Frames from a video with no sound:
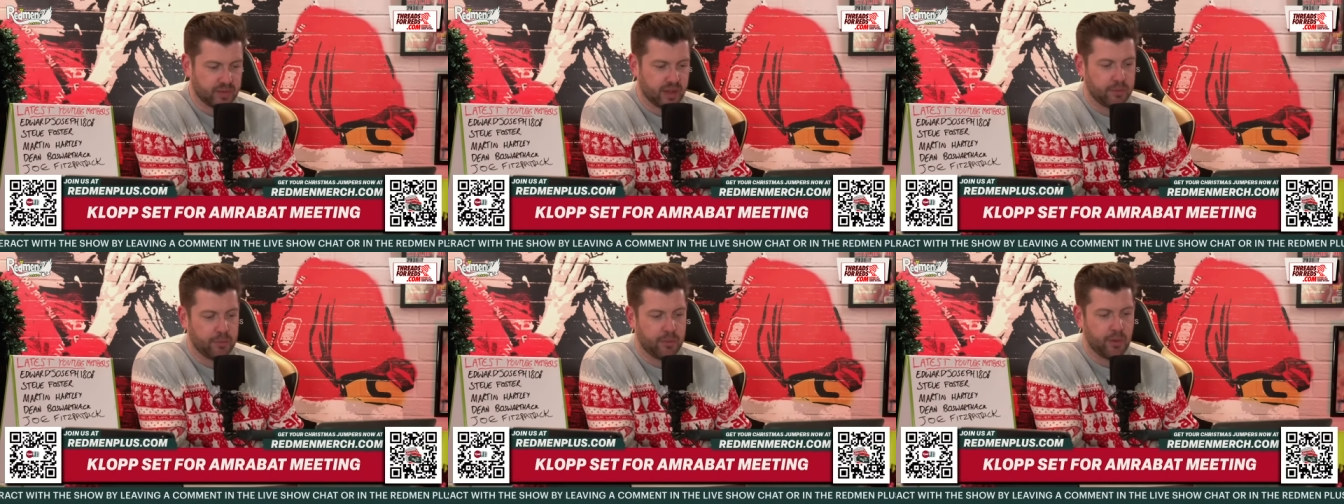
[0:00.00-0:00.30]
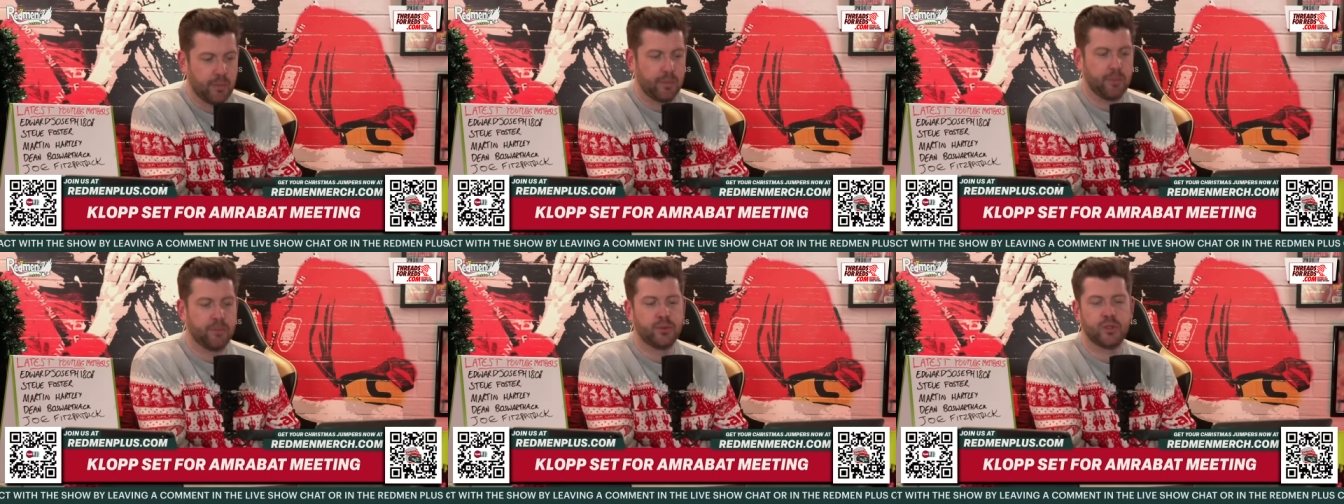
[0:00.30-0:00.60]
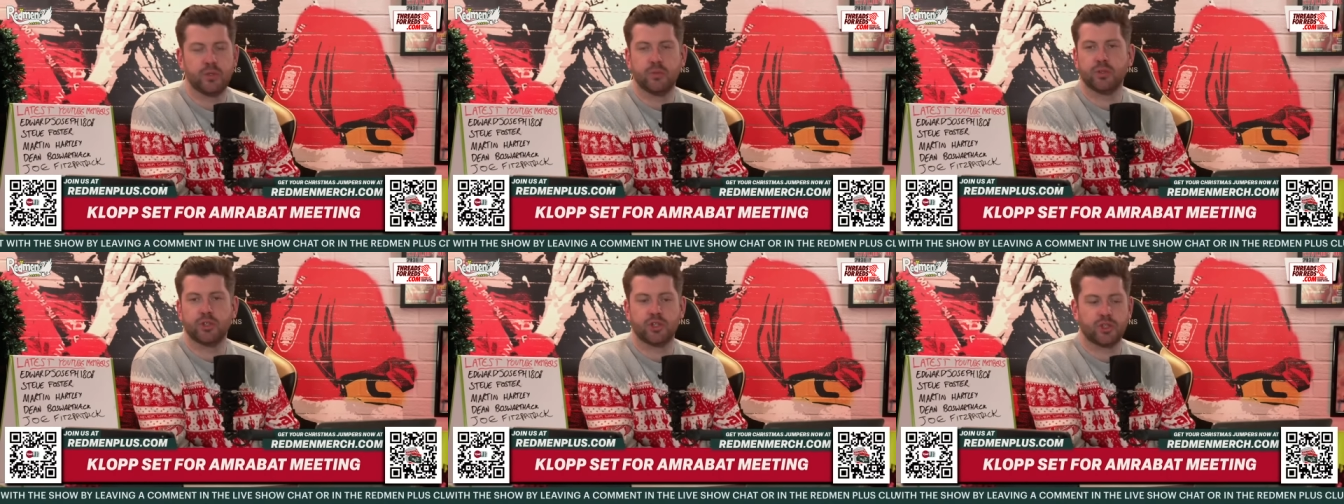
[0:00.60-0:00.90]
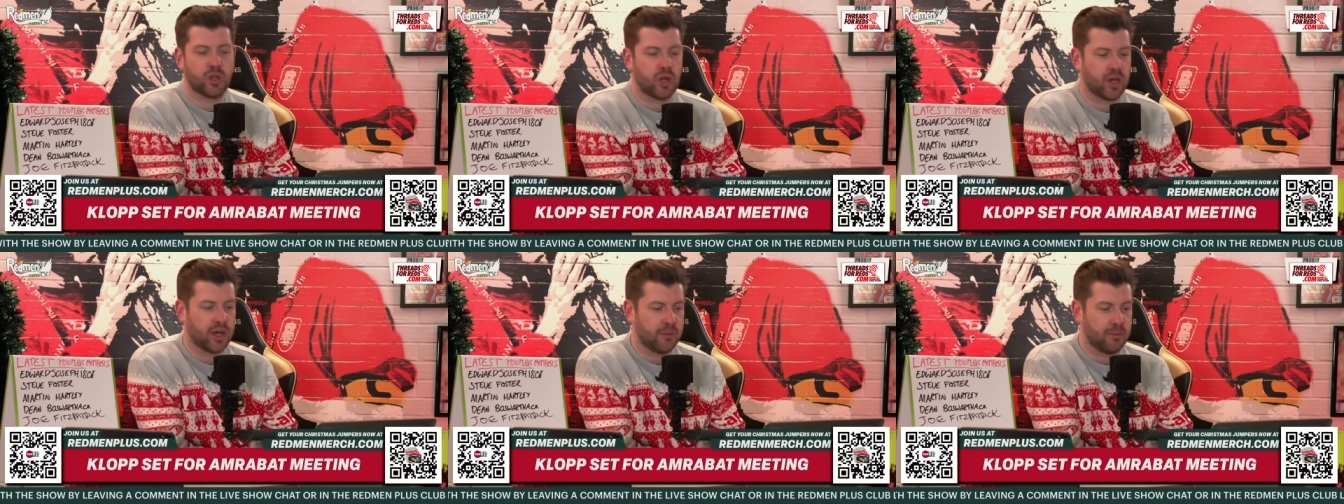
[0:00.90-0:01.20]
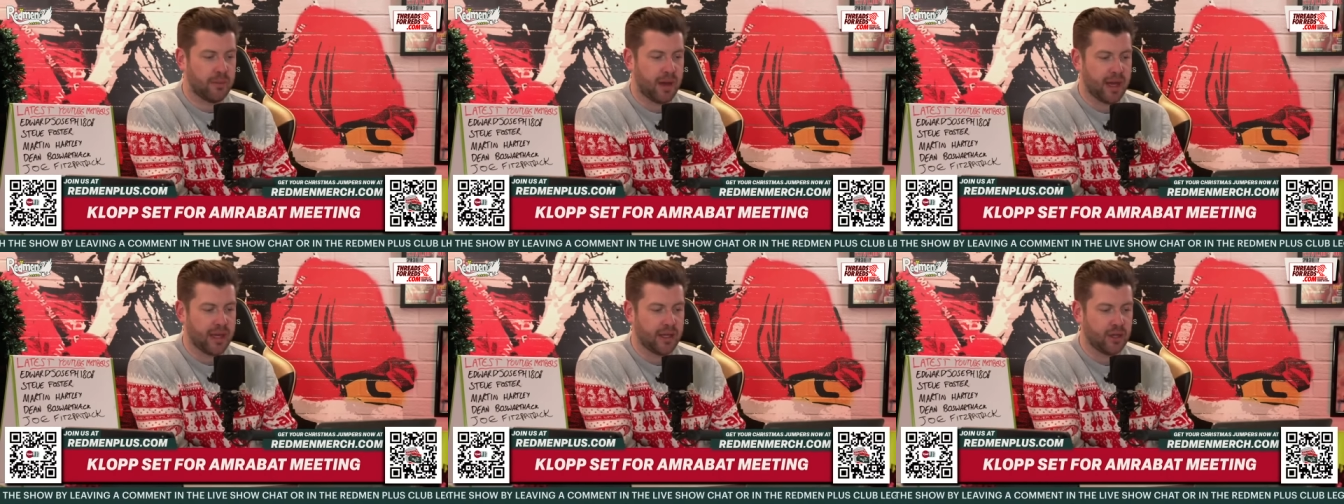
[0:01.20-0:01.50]
put too much stock in
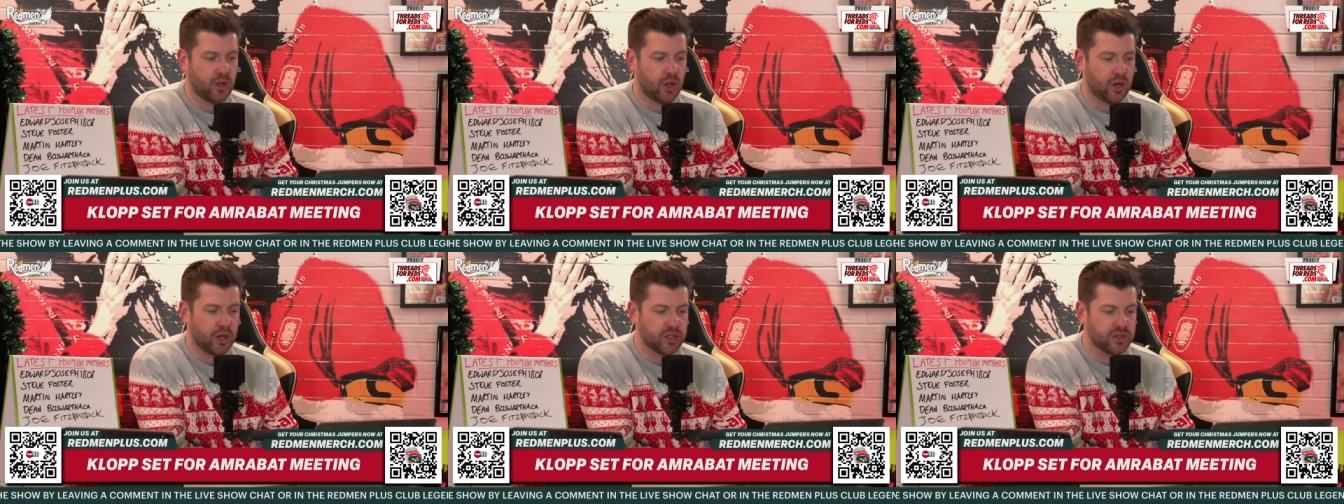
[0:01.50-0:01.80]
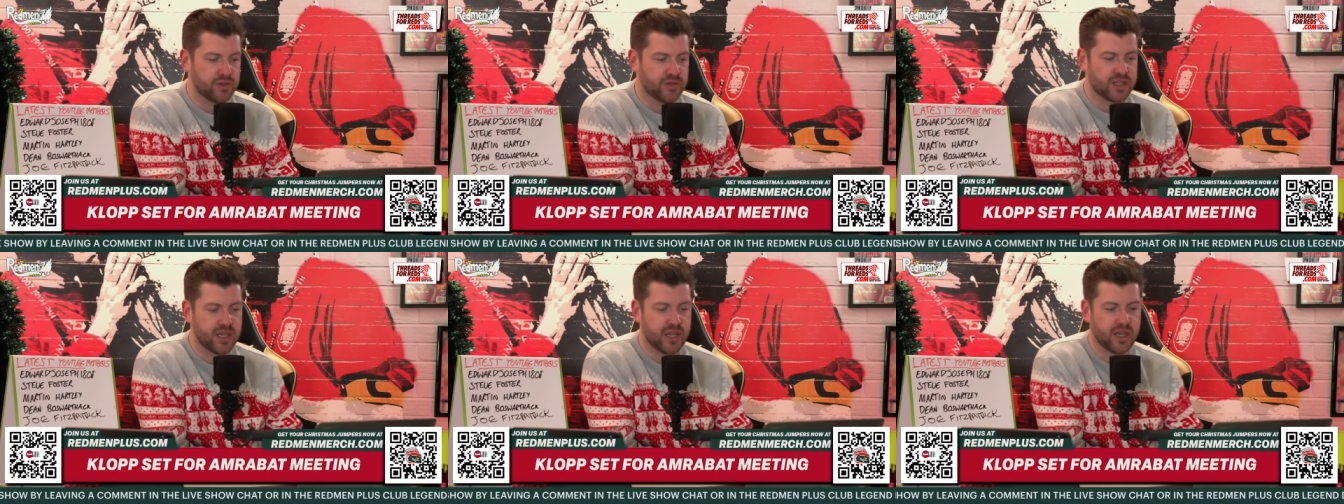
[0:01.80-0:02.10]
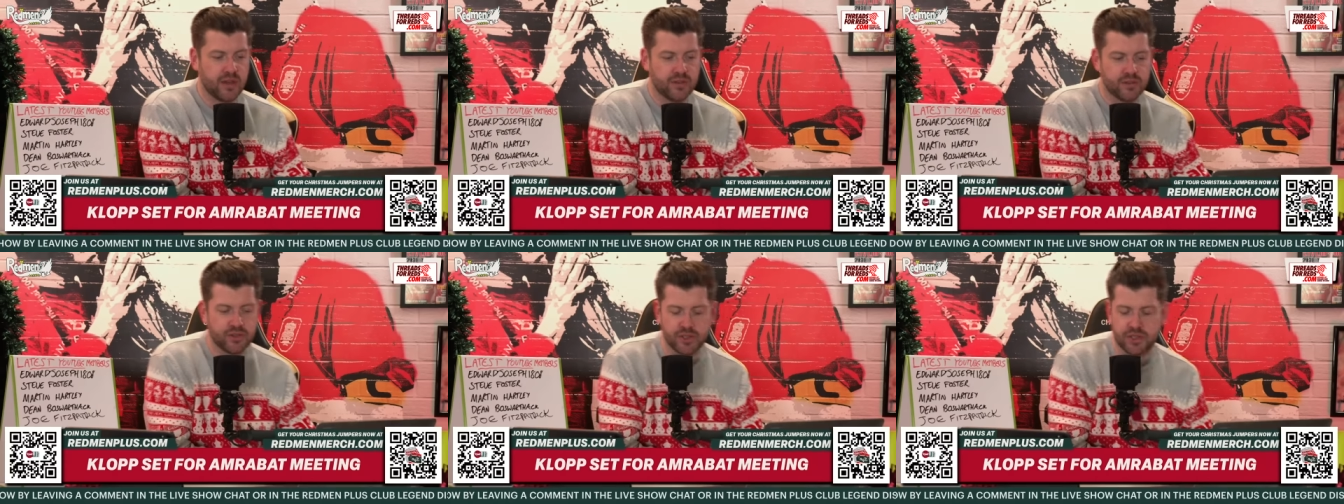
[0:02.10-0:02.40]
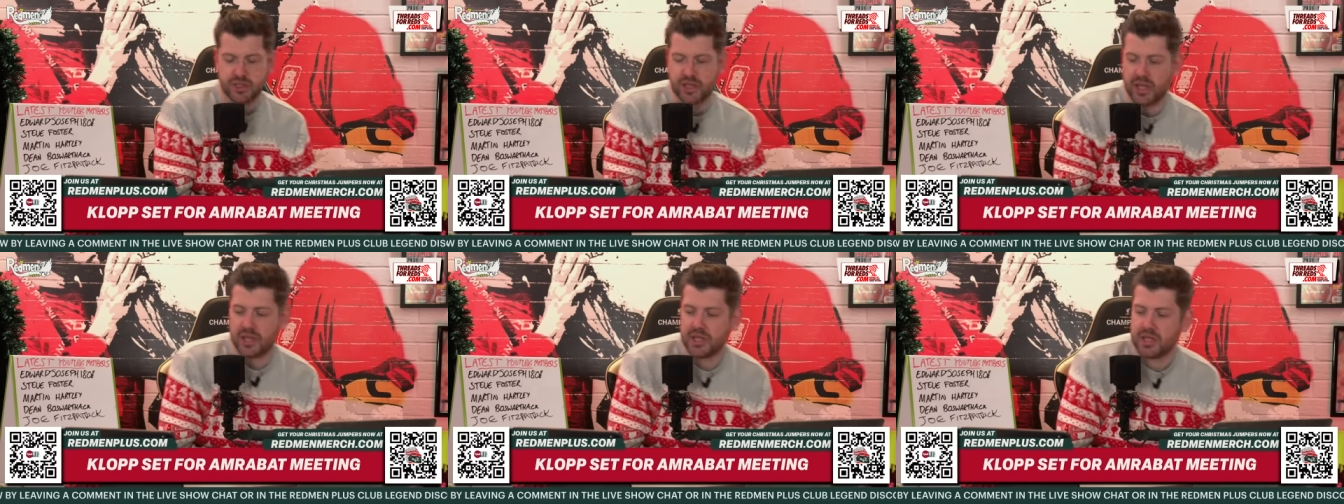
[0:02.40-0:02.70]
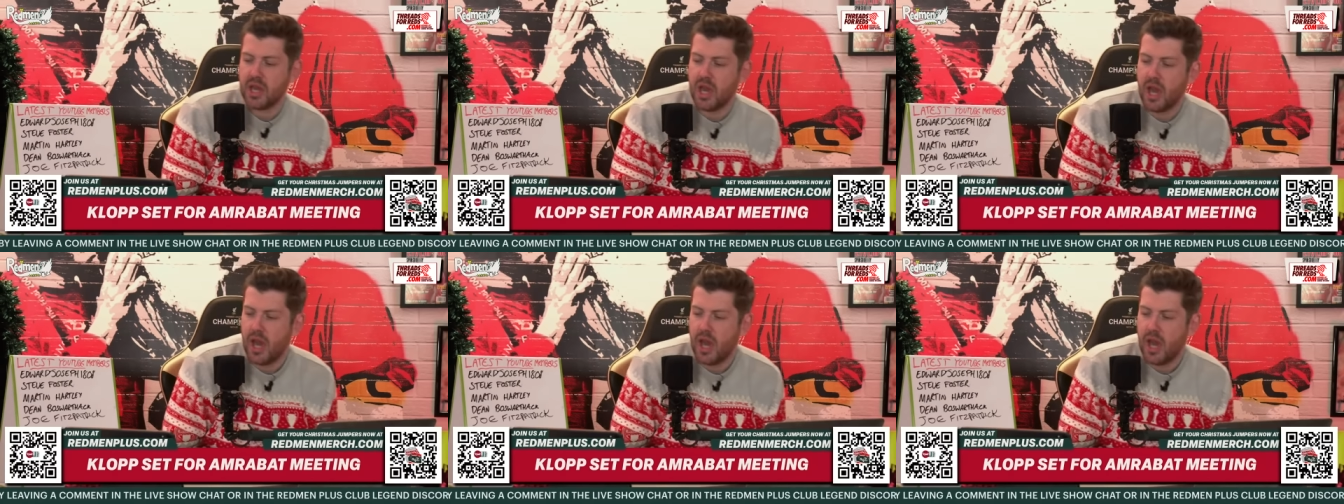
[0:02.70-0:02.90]
my knowledge of such things.